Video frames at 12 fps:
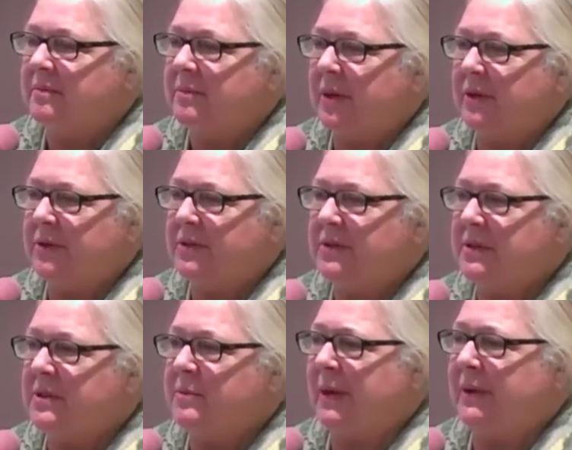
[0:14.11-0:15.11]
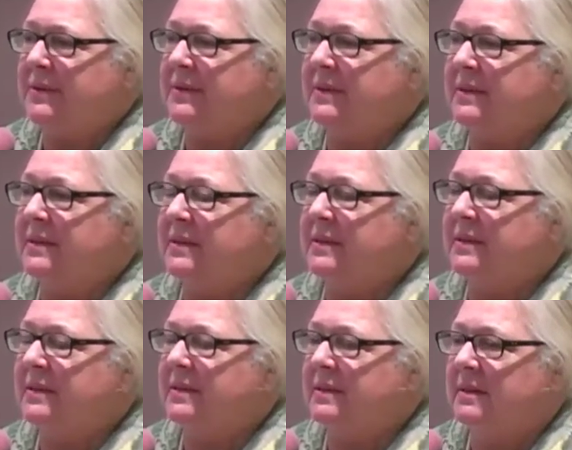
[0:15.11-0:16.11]
partners and spouses,
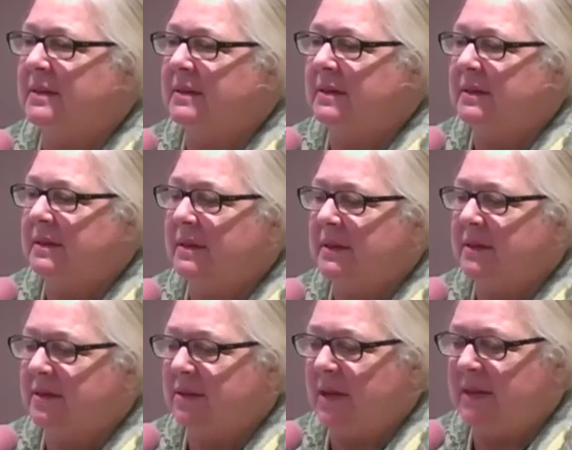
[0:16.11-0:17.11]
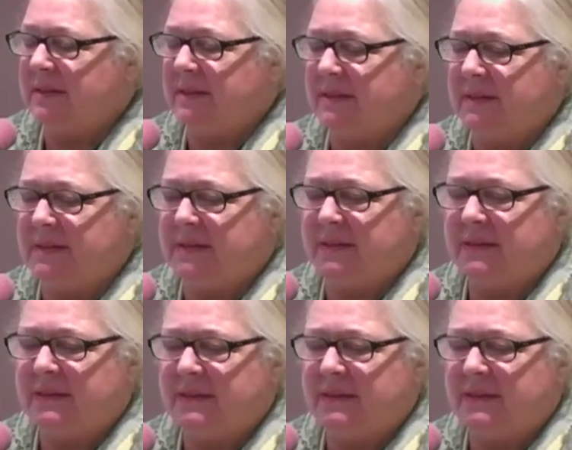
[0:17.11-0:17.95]
other losses.